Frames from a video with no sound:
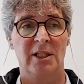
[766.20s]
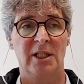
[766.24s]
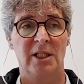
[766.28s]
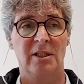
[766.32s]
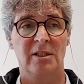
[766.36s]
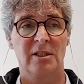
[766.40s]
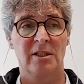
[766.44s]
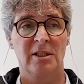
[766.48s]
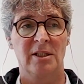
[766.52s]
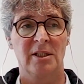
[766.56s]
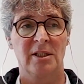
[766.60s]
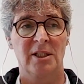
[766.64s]

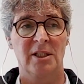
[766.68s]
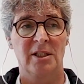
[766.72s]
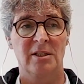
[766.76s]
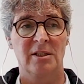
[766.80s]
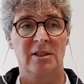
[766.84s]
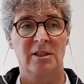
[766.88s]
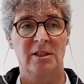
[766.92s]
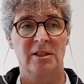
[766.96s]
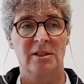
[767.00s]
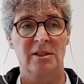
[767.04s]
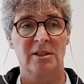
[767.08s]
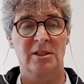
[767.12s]
in the,
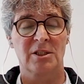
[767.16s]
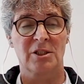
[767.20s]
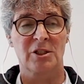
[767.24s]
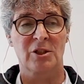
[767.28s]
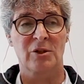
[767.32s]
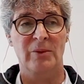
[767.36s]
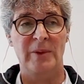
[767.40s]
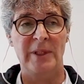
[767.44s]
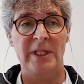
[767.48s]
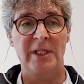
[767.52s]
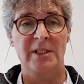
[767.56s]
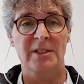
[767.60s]
in the
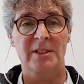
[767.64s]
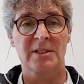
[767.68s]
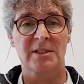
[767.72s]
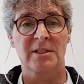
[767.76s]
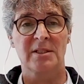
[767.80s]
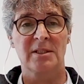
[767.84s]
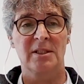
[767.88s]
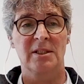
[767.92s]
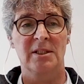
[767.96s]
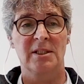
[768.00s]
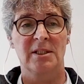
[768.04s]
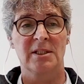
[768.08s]

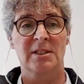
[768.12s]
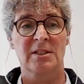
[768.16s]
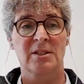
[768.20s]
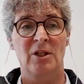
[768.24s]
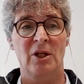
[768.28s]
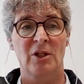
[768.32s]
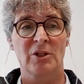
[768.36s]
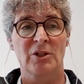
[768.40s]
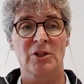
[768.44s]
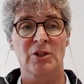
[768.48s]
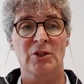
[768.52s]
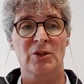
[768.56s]
screens is
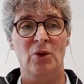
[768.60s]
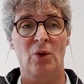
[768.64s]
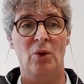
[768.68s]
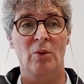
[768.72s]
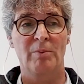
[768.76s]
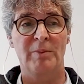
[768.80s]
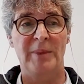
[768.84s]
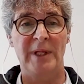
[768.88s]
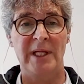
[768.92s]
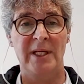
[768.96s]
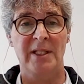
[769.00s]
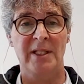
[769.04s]
not so
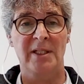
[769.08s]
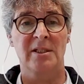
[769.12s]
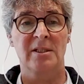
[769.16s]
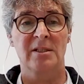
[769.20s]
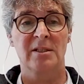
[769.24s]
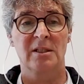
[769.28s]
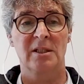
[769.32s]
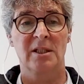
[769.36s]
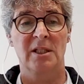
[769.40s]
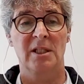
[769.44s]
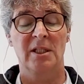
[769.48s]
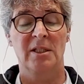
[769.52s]
big
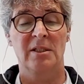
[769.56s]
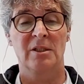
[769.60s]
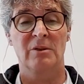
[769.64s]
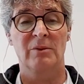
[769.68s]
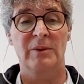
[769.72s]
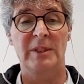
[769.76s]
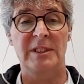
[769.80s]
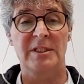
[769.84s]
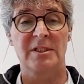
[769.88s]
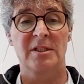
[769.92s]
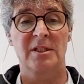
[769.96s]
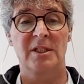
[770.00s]
in the
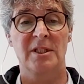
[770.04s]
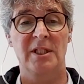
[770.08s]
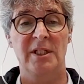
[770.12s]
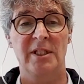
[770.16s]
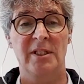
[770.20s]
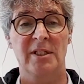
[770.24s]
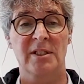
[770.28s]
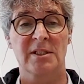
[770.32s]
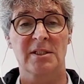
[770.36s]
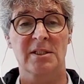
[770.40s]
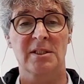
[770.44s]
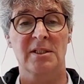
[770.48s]
recent
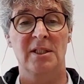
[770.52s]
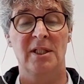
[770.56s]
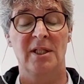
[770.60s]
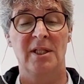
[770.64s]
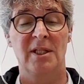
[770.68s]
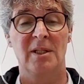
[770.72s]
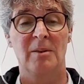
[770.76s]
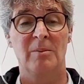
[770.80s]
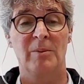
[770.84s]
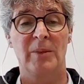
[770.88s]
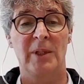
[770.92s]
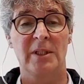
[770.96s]
years,
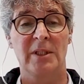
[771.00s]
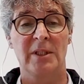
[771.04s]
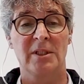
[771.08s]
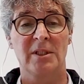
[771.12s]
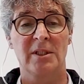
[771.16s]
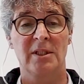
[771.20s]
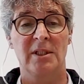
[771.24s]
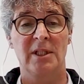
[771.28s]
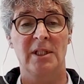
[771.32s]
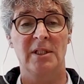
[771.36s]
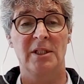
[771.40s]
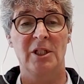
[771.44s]
but
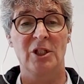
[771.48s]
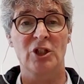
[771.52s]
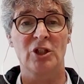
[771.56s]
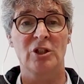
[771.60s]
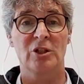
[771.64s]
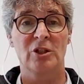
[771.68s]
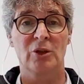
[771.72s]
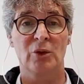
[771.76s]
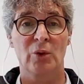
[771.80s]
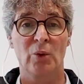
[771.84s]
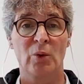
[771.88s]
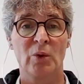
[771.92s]
the
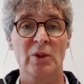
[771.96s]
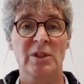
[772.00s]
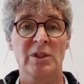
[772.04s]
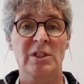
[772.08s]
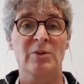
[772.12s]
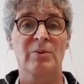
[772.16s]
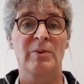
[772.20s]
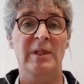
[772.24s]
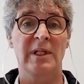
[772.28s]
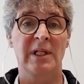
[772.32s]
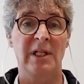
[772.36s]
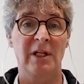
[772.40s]
additional
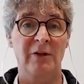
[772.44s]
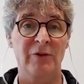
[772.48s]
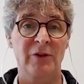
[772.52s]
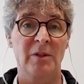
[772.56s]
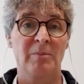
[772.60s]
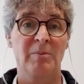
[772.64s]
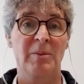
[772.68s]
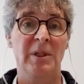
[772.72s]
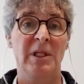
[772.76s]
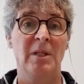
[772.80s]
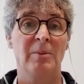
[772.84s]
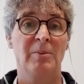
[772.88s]
tools we give
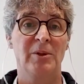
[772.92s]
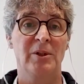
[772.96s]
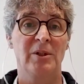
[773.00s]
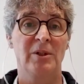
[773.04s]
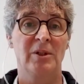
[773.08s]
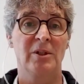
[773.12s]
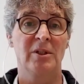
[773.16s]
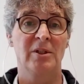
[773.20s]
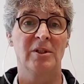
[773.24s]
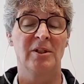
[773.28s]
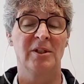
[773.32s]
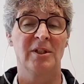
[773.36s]
the
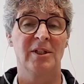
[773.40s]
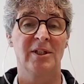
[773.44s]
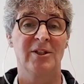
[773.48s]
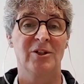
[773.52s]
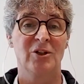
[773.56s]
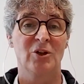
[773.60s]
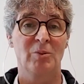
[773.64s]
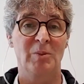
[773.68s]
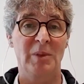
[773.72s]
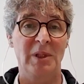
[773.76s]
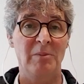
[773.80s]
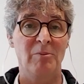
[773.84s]
people
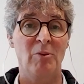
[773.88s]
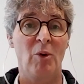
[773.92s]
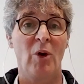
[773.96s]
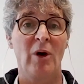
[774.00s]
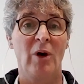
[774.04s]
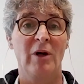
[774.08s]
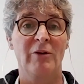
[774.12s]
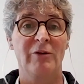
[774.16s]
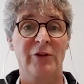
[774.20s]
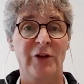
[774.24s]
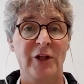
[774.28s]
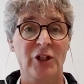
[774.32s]
to be
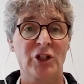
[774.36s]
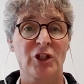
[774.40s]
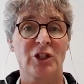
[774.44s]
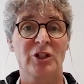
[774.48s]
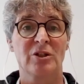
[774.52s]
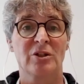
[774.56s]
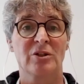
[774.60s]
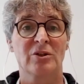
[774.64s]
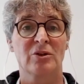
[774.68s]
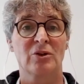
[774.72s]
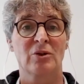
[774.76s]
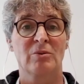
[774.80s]
more
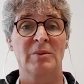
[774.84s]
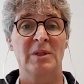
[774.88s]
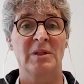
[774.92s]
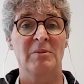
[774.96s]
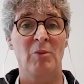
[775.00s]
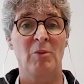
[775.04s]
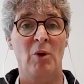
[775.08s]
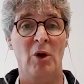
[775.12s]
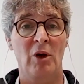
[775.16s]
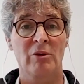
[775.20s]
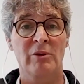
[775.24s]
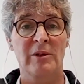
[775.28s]
efficient, to be
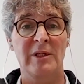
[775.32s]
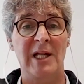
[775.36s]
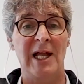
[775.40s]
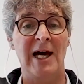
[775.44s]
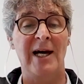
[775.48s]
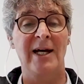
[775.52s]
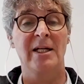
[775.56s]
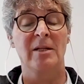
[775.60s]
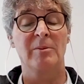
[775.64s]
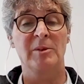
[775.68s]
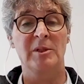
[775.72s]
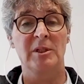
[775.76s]
more
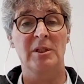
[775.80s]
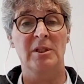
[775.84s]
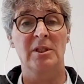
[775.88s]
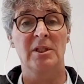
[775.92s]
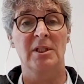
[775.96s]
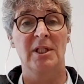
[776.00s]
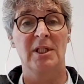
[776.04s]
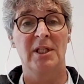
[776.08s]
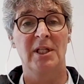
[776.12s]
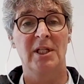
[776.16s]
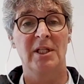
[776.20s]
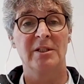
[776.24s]
reliable.
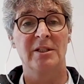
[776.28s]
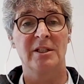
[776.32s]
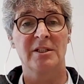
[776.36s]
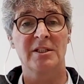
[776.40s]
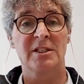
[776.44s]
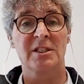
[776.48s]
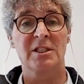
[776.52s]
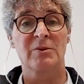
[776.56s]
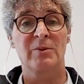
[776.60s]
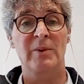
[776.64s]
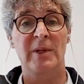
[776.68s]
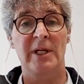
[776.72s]

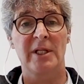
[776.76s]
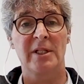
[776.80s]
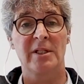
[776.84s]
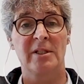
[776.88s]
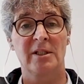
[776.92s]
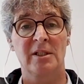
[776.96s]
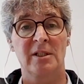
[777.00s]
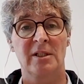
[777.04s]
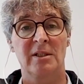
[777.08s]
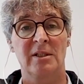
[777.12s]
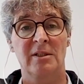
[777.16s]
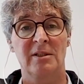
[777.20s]
This is where
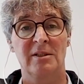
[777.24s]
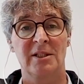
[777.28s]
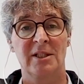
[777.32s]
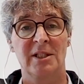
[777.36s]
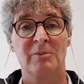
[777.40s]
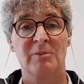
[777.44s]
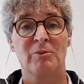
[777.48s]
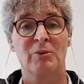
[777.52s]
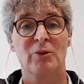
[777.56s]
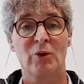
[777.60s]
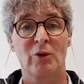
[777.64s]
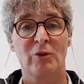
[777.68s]
the
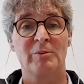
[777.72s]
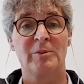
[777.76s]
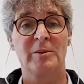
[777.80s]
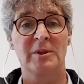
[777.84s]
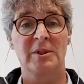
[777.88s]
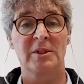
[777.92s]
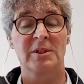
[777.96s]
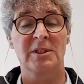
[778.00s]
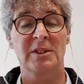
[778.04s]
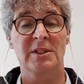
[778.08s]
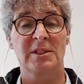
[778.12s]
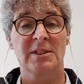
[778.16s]

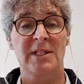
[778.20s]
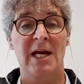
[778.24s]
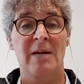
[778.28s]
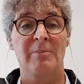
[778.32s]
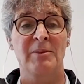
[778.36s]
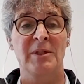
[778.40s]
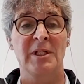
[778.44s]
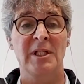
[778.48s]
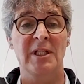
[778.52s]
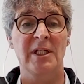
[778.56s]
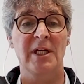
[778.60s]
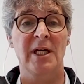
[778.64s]
improvement is
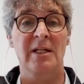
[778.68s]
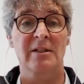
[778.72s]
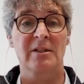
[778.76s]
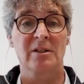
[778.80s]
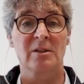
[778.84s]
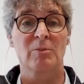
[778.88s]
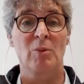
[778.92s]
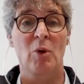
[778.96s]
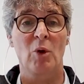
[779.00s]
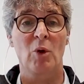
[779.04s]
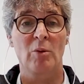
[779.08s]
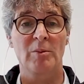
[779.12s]
happening at
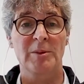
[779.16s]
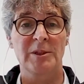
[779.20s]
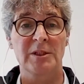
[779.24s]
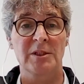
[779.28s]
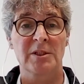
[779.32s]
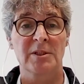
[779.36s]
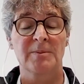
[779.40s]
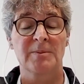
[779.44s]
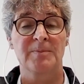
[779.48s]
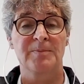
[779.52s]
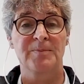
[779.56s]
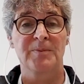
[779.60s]
the
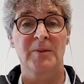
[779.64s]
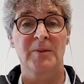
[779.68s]
moment.